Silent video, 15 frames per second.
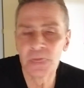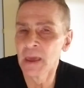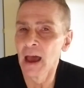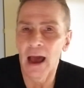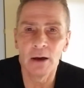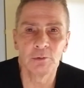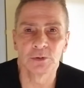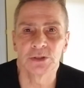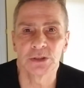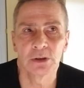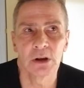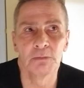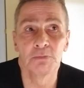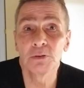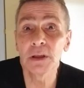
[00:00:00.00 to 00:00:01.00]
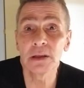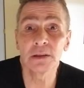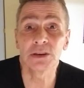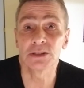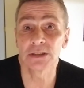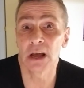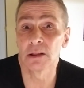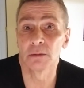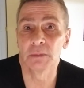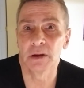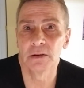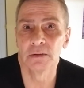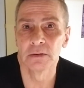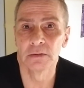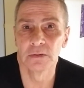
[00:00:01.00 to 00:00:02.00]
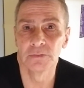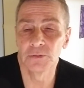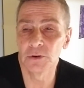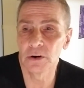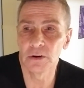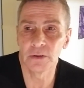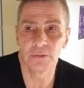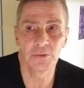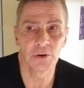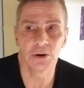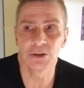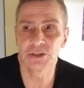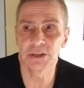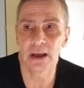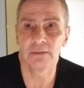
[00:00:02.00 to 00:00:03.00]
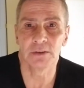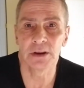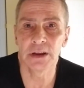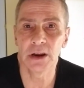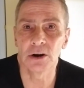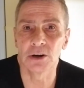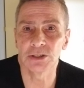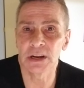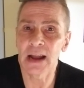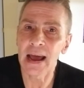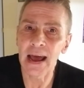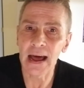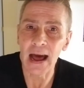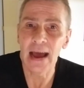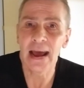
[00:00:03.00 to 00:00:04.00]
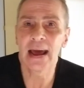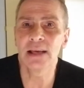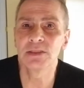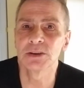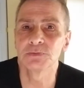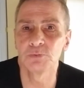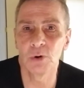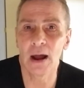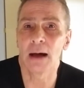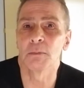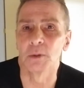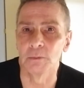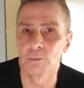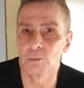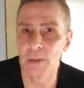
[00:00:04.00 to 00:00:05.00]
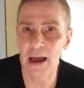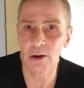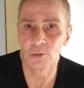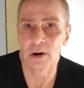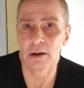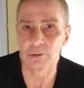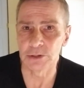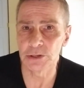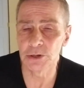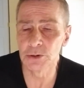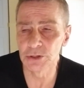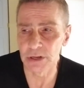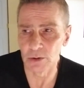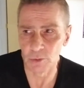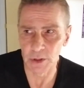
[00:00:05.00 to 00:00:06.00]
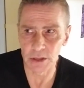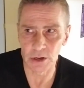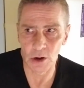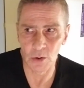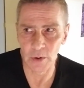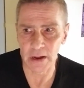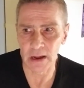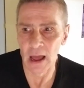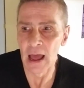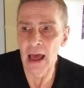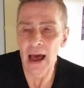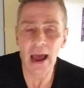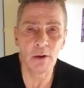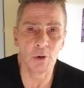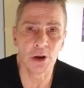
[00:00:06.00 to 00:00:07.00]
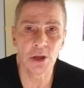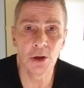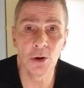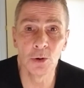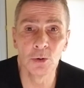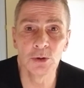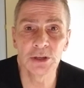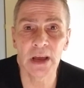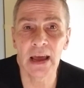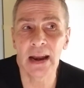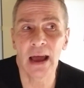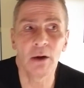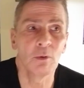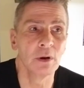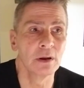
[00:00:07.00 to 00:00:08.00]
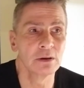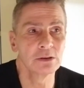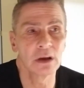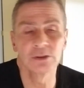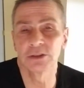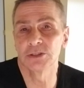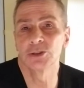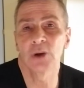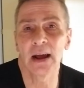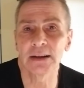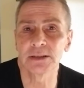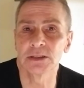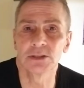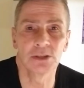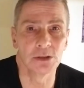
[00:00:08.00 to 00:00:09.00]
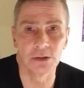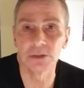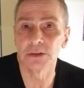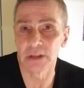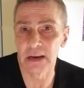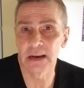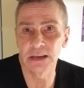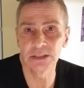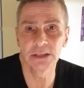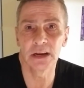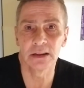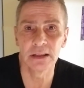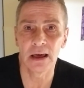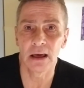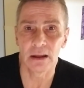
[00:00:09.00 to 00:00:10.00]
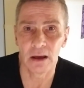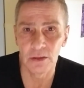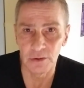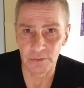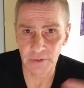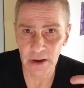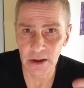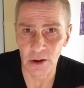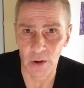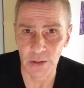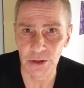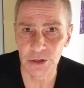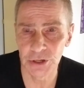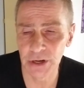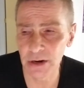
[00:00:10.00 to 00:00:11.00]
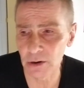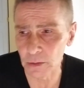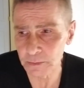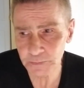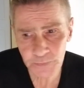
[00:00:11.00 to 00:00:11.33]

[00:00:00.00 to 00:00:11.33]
I was completely celibate for the first 7 years. And I had this problem back when I was using I would use and I was attracted to, like I said in that other video on this channel,